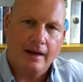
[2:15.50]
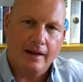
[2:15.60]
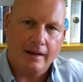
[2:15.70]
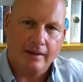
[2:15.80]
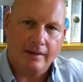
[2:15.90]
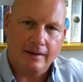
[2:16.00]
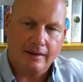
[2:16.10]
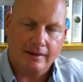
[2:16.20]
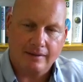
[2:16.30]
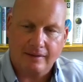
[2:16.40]
and
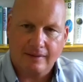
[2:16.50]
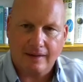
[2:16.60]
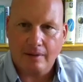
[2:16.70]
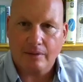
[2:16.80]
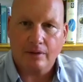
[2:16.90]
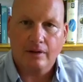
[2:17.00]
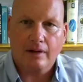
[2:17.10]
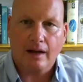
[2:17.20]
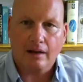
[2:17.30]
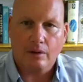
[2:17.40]
they sit down,
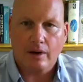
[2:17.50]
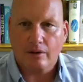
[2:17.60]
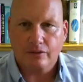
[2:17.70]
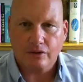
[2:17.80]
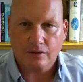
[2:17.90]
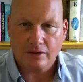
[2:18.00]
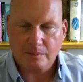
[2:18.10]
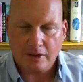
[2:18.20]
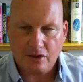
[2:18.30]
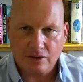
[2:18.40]
I'll quite often do the
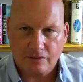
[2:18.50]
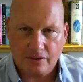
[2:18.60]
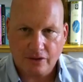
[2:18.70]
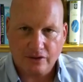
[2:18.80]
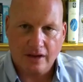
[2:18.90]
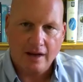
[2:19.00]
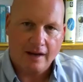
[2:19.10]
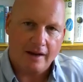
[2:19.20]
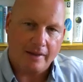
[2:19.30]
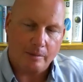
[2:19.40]
speeches first,
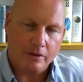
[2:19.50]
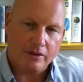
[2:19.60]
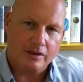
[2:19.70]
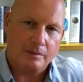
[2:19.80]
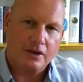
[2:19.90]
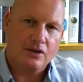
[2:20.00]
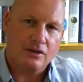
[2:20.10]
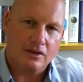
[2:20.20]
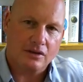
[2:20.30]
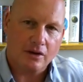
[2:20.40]
and then once the
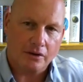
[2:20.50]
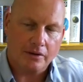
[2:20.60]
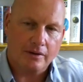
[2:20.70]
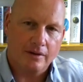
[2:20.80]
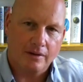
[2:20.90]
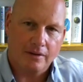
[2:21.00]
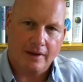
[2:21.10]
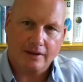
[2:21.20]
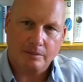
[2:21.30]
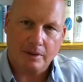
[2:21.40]
speeches are done,
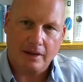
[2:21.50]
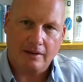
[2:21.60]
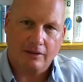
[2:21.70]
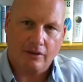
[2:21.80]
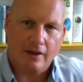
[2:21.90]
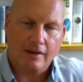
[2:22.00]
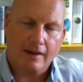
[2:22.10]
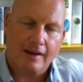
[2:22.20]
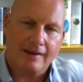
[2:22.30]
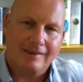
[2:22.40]
that's me. So
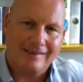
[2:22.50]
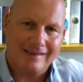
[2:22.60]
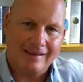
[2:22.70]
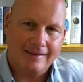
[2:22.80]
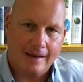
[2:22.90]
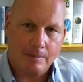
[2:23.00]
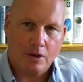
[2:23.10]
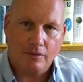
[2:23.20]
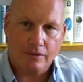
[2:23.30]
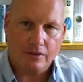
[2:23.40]
that is a daytime
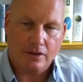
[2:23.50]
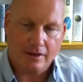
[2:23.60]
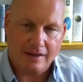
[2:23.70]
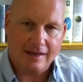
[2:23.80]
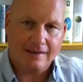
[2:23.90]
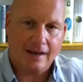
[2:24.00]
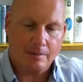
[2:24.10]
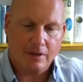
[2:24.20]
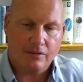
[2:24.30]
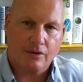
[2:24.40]
coverage. So the
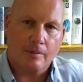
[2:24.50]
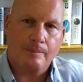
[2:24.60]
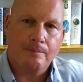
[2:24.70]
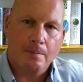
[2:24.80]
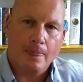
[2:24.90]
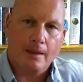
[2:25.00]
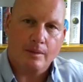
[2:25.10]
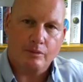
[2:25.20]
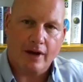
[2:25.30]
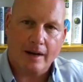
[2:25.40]
daytime is from the
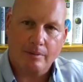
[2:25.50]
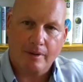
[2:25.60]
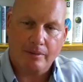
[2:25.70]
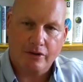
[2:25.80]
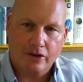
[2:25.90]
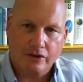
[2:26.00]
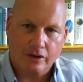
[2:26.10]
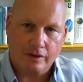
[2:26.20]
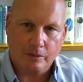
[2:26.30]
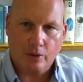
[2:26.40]
bridal preparations
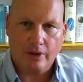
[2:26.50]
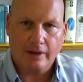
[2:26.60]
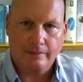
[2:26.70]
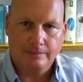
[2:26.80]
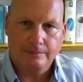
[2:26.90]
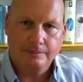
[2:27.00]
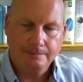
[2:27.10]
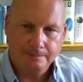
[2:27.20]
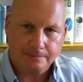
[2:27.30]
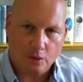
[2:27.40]
on the morning,
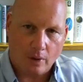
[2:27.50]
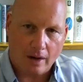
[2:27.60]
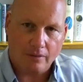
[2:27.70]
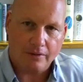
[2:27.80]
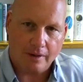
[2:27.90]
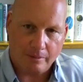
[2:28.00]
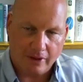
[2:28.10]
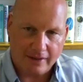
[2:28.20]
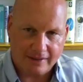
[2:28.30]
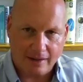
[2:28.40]
quite often at the
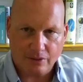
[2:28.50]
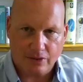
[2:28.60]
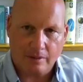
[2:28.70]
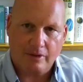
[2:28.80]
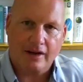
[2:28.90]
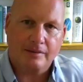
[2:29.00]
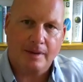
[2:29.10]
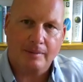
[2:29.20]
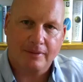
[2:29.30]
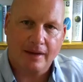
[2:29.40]
bride's house or the bride's
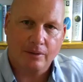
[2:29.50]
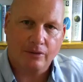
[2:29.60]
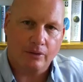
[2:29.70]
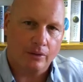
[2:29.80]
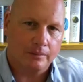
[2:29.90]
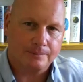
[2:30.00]
mum's house or